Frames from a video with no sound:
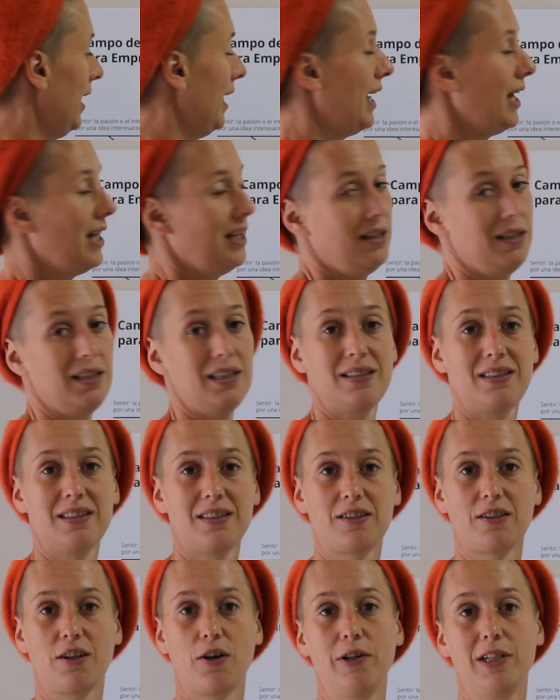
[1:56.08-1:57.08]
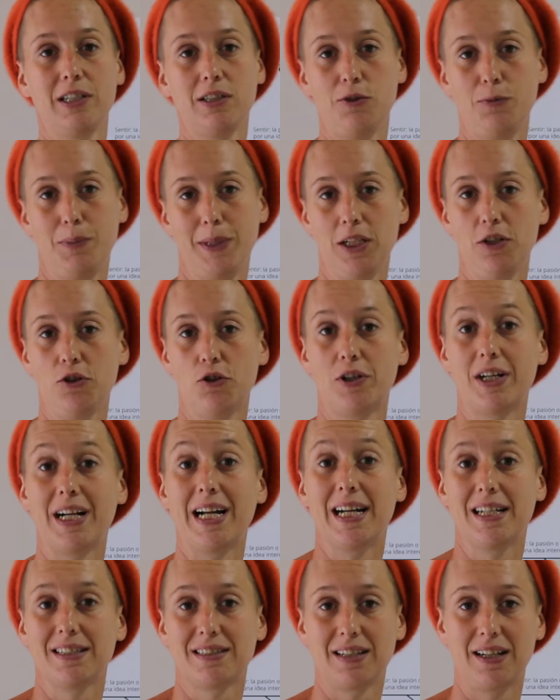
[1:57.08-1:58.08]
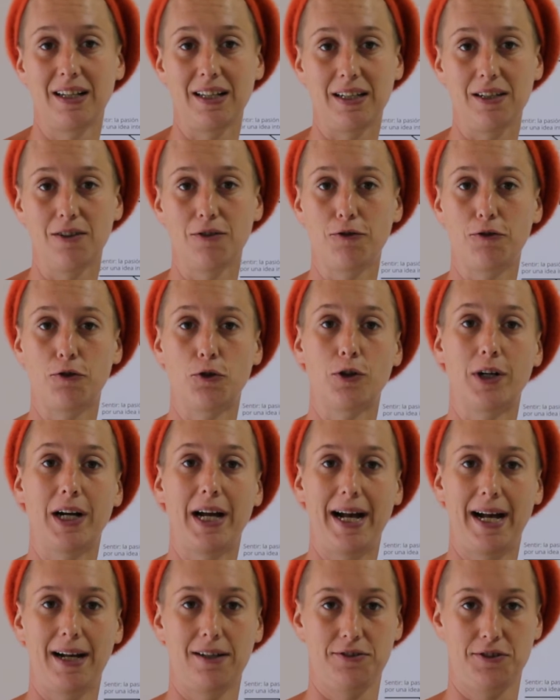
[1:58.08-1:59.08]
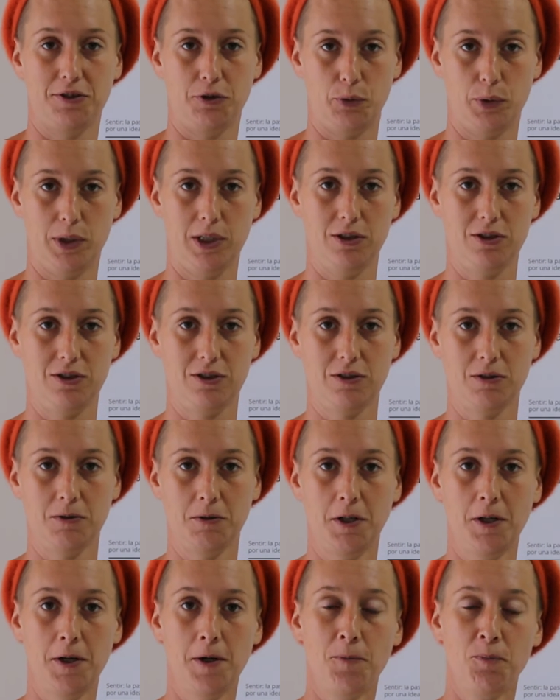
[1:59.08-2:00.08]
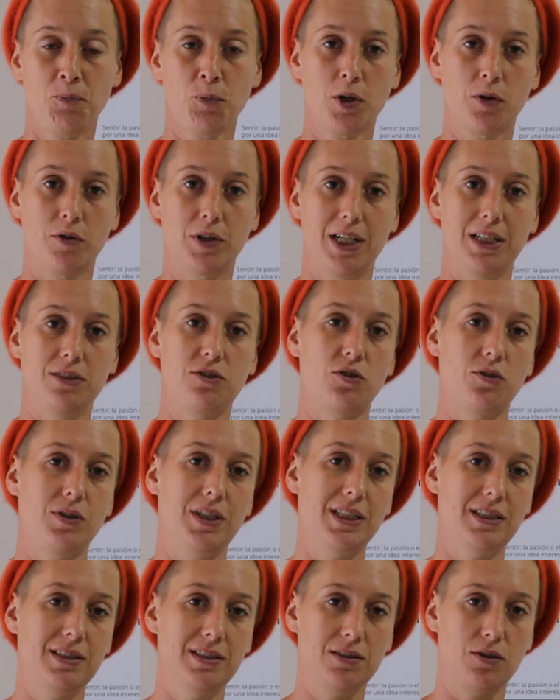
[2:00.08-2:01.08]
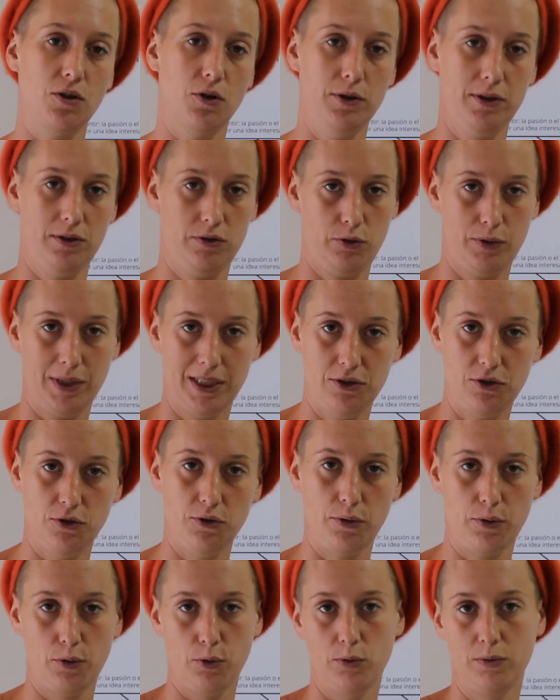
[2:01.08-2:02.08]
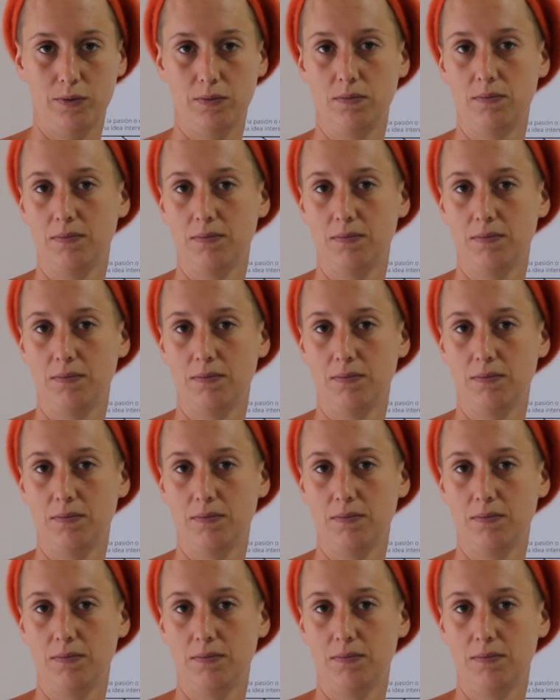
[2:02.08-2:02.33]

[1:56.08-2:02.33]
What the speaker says: and this is going to be your gasoline for afterwards. Right? So this is going to get you through